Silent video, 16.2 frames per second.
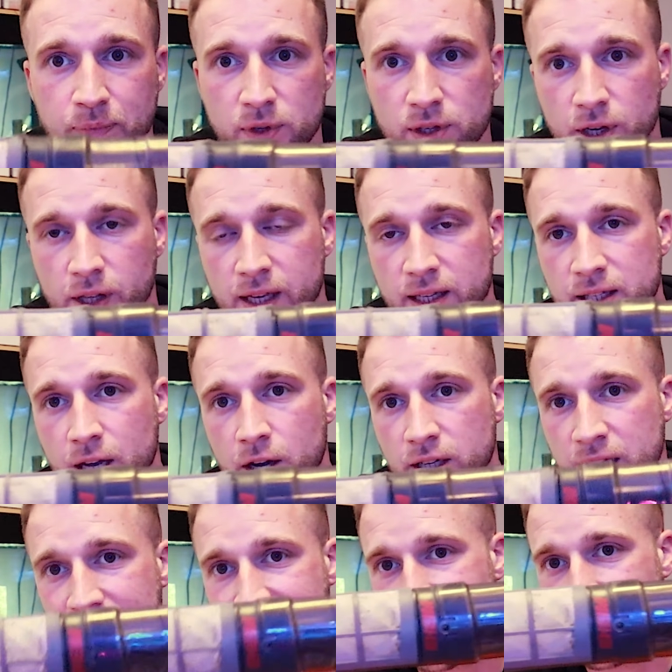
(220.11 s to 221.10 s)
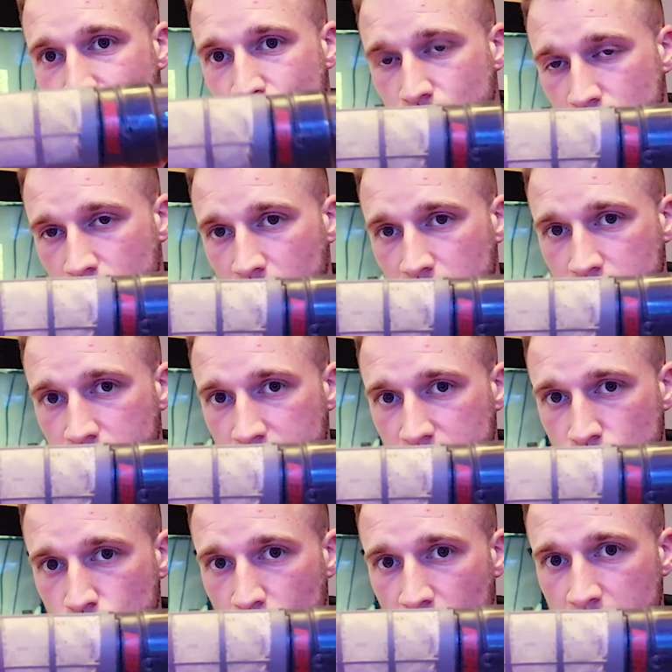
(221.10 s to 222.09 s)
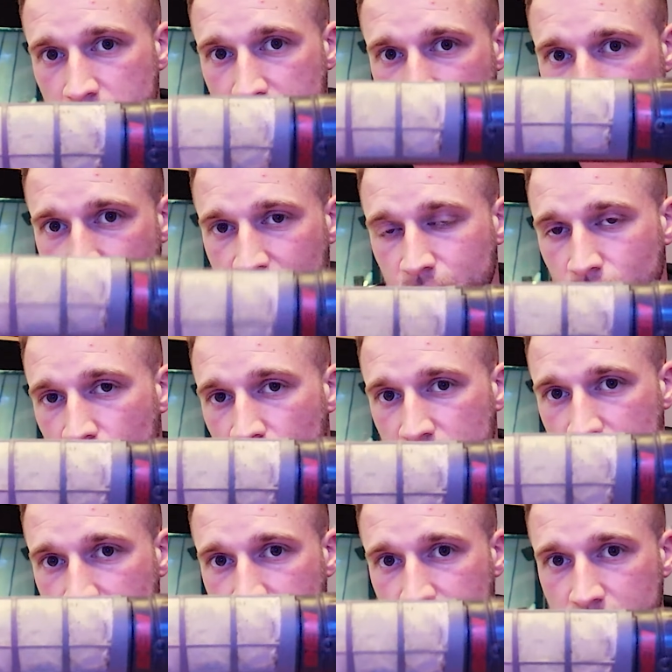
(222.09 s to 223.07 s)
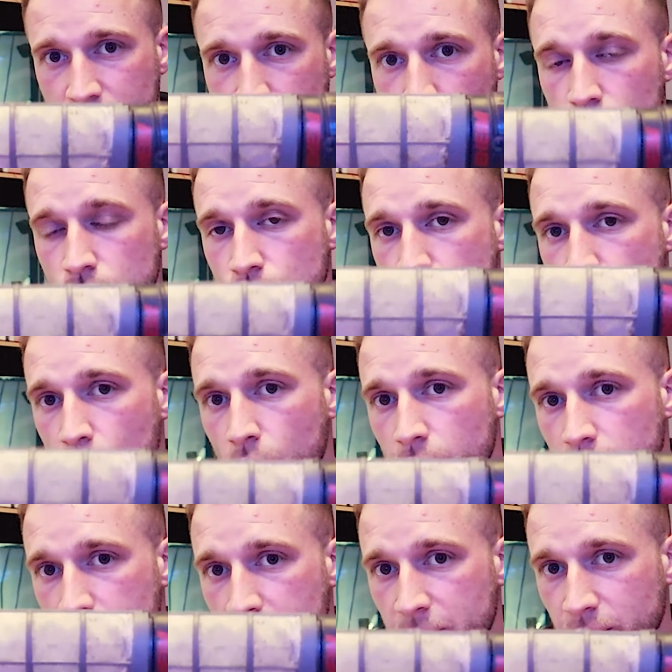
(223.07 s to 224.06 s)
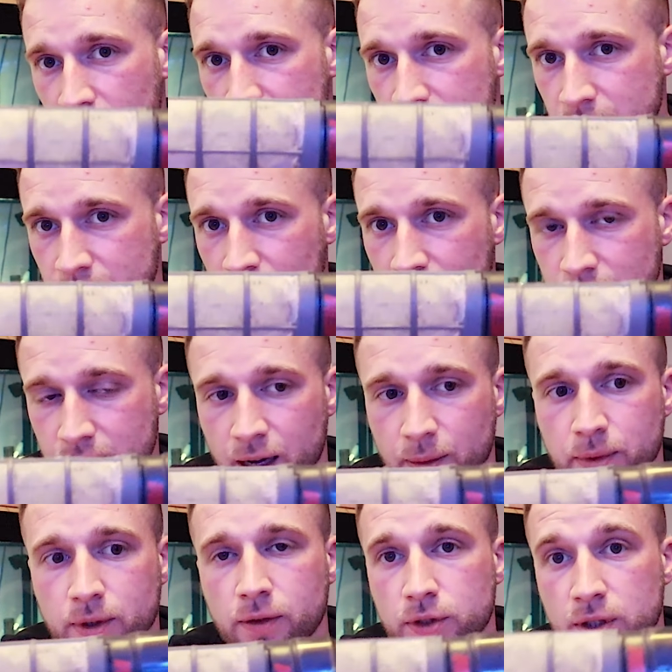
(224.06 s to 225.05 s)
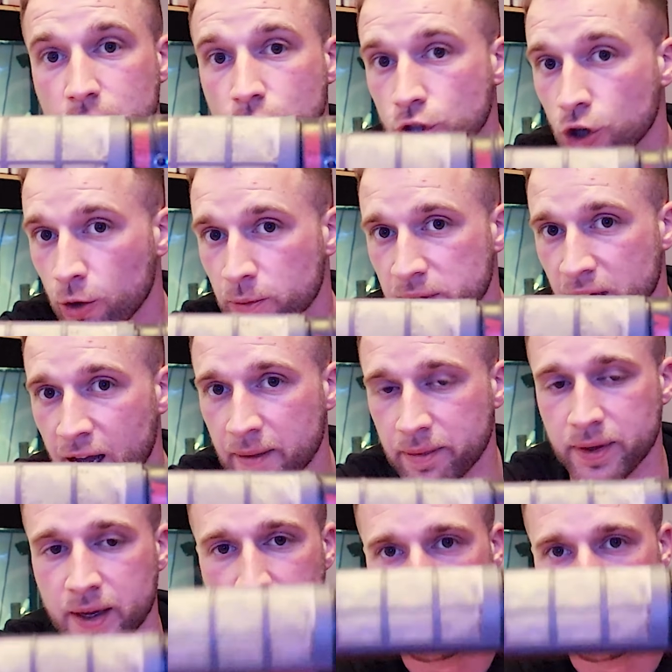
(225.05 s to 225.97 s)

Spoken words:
So that's the only downside of this one, but if you haven't got anything that you're not too worried about getting sucked up and obviously chopped up,